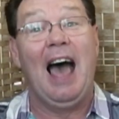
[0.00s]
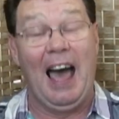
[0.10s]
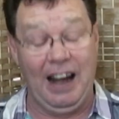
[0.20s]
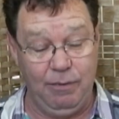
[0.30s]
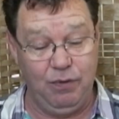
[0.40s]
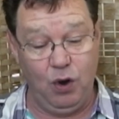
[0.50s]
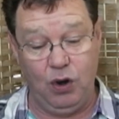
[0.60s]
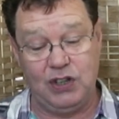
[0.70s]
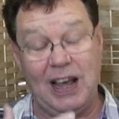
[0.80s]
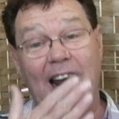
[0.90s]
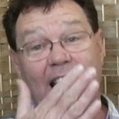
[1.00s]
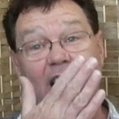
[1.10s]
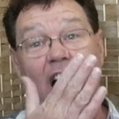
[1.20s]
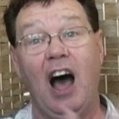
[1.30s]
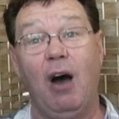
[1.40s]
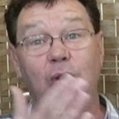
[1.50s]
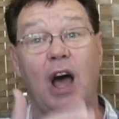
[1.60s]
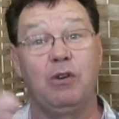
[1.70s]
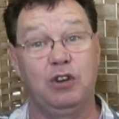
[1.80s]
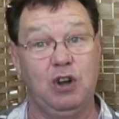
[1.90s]
And if you're telling a whole
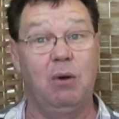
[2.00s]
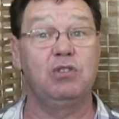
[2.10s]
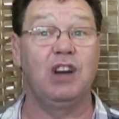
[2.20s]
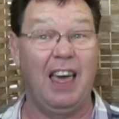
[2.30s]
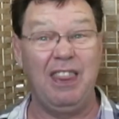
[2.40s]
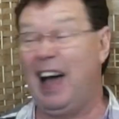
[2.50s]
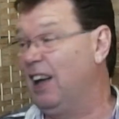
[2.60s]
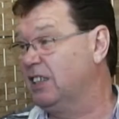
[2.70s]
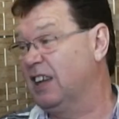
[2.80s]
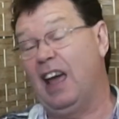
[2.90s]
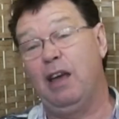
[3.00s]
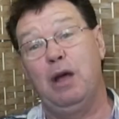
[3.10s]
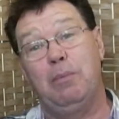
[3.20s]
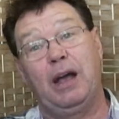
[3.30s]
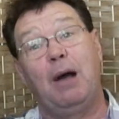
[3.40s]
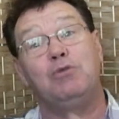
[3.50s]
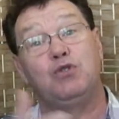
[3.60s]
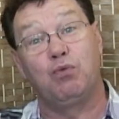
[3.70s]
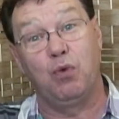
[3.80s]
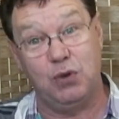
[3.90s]
load of jokes like that, say it
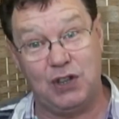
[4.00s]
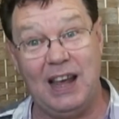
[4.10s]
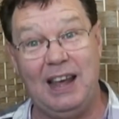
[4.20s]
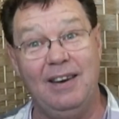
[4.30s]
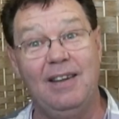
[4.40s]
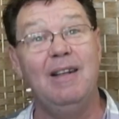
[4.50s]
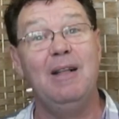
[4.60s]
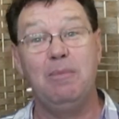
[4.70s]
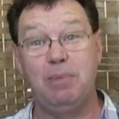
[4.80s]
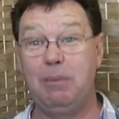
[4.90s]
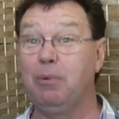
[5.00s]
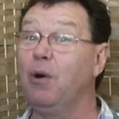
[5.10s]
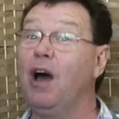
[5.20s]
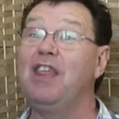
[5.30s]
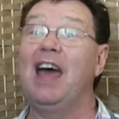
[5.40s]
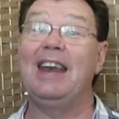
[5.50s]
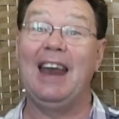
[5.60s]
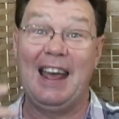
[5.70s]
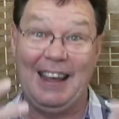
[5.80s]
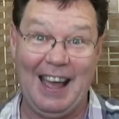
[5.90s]
becomes routine, people are then
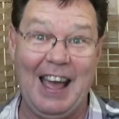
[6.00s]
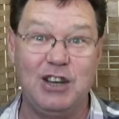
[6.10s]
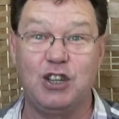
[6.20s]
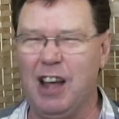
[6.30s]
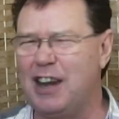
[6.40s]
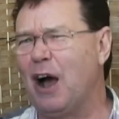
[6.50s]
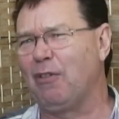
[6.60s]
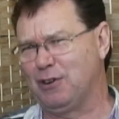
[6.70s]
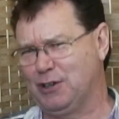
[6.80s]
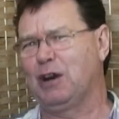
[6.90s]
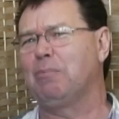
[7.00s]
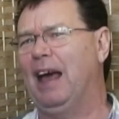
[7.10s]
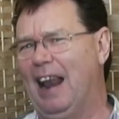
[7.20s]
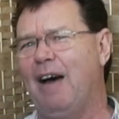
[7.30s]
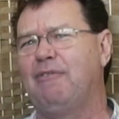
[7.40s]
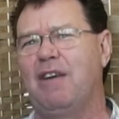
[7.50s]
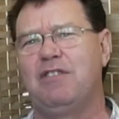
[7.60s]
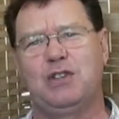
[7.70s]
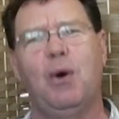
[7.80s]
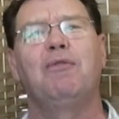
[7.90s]
engaged. They know there's going to be a laugh
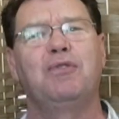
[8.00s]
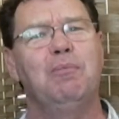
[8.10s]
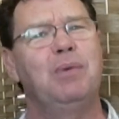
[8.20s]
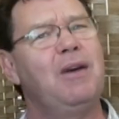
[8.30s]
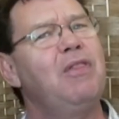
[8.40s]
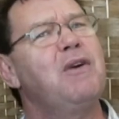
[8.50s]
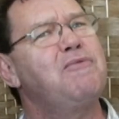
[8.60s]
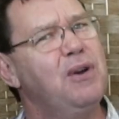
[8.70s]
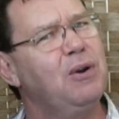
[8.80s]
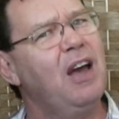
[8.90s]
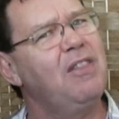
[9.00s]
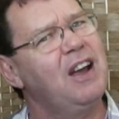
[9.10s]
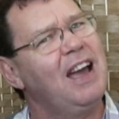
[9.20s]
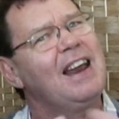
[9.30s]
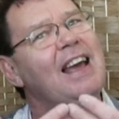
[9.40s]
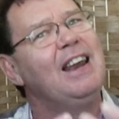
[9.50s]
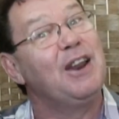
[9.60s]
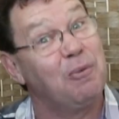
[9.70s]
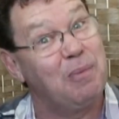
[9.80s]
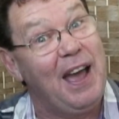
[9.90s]
every so often, but they feel like they're getting a
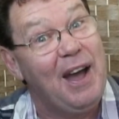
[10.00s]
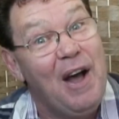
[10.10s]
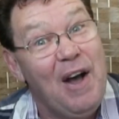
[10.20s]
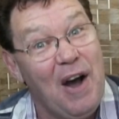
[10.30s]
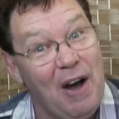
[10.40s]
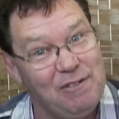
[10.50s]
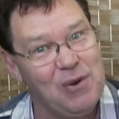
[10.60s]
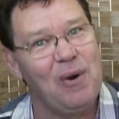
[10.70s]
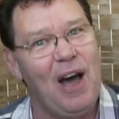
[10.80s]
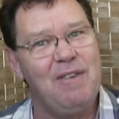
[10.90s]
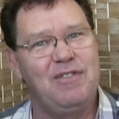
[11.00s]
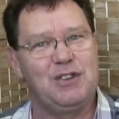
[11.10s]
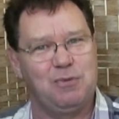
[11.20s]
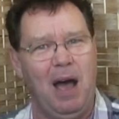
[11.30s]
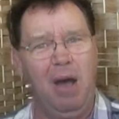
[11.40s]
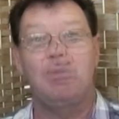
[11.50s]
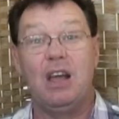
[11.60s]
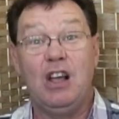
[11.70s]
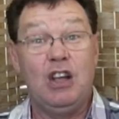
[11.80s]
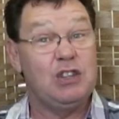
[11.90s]
little bit of your life as well.
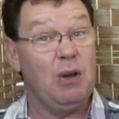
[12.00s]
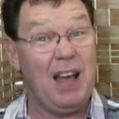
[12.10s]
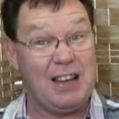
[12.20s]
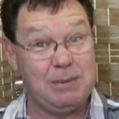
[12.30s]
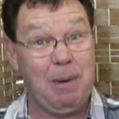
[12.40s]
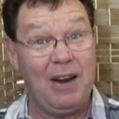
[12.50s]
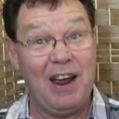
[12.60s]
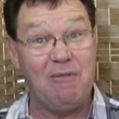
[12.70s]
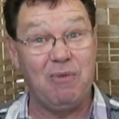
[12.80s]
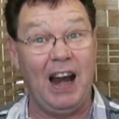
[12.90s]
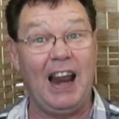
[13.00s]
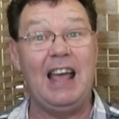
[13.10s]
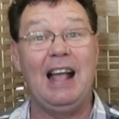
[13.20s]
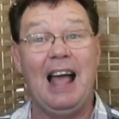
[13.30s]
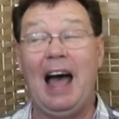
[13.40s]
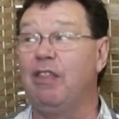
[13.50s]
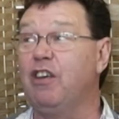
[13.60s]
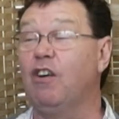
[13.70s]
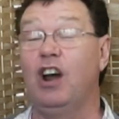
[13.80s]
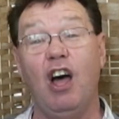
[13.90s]
So that's about it, really.
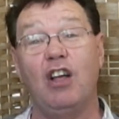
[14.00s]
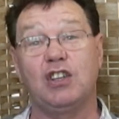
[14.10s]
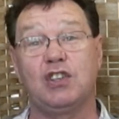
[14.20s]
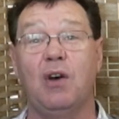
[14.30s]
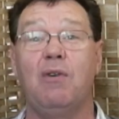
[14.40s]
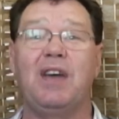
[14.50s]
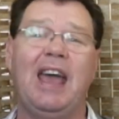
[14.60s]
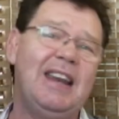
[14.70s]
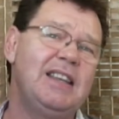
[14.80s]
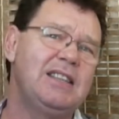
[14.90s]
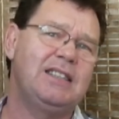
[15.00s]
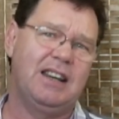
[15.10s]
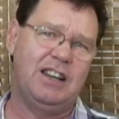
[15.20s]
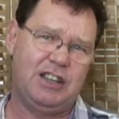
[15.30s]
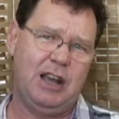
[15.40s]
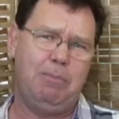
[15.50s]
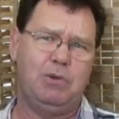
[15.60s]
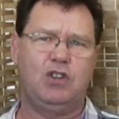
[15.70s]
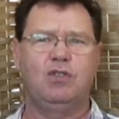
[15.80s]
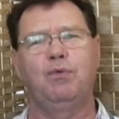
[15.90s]
There are lots of hints and
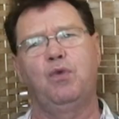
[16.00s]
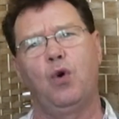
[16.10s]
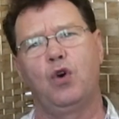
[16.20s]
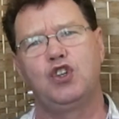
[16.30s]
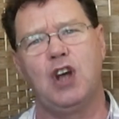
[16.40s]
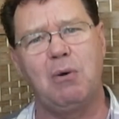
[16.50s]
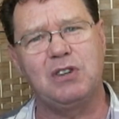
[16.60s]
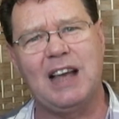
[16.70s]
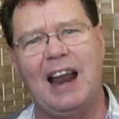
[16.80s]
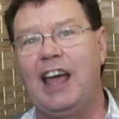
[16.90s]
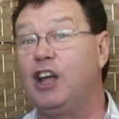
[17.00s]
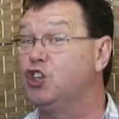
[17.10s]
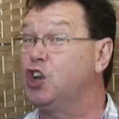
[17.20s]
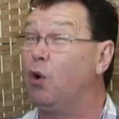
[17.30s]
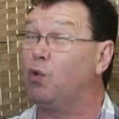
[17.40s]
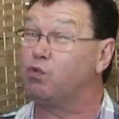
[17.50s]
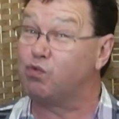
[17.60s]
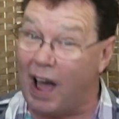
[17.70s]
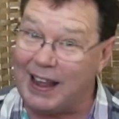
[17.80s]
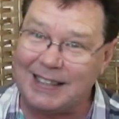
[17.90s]
tips for joke telling, joke
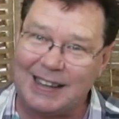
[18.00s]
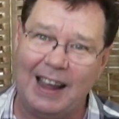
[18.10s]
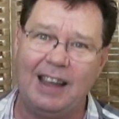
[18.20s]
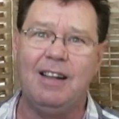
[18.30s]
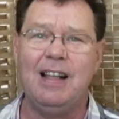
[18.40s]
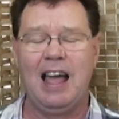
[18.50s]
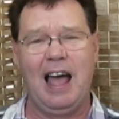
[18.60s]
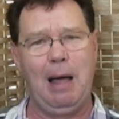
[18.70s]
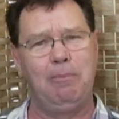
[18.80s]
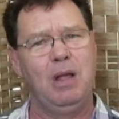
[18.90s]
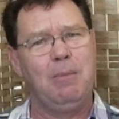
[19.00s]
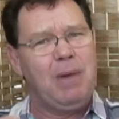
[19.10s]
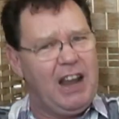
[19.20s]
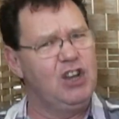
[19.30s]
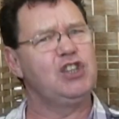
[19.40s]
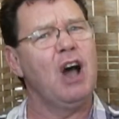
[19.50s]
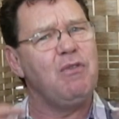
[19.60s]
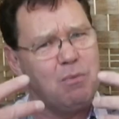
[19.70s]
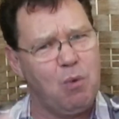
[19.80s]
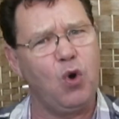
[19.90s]
writing, making
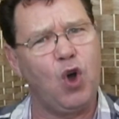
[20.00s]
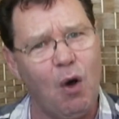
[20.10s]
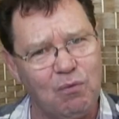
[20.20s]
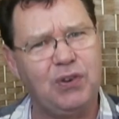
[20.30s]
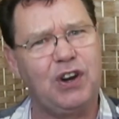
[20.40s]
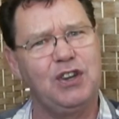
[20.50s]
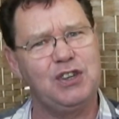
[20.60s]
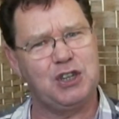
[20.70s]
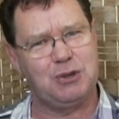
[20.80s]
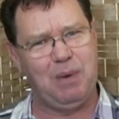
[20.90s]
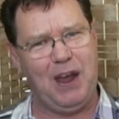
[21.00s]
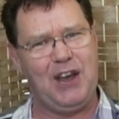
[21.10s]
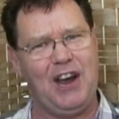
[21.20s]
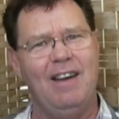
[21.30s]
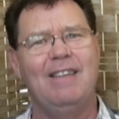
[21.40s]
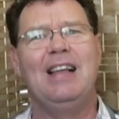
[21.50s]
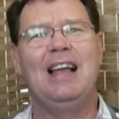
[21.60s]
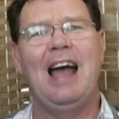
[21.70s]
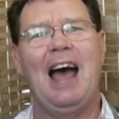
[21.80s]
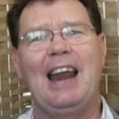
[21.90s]
yourself a more confident speaker.
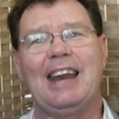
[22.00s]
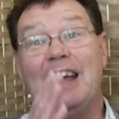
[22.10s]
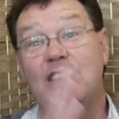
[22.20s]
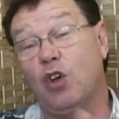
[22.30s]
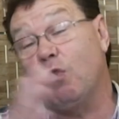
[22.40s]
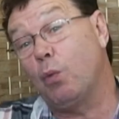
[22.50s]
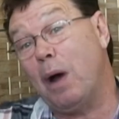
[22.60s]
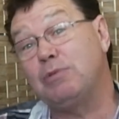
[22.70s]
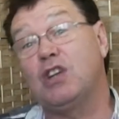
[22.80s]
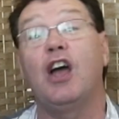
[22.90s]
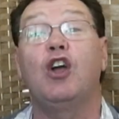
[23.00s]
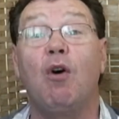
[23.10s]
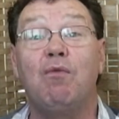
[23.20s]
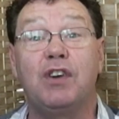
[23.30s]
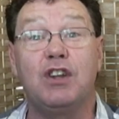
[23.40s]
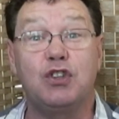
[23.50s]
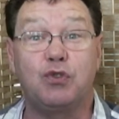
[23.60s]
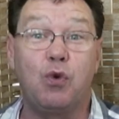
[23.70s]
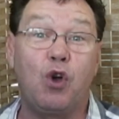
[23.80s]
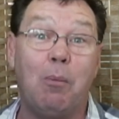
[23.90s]
And it's on the website,
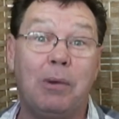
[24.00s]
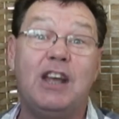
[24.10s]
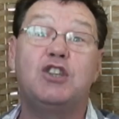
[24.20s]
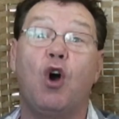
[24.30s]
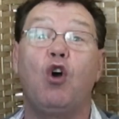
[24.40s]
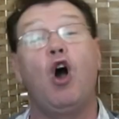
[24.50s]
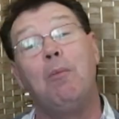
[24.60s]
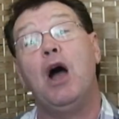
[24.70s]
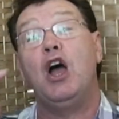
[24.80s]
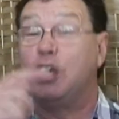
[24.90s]
confidencethroughcomedy.com.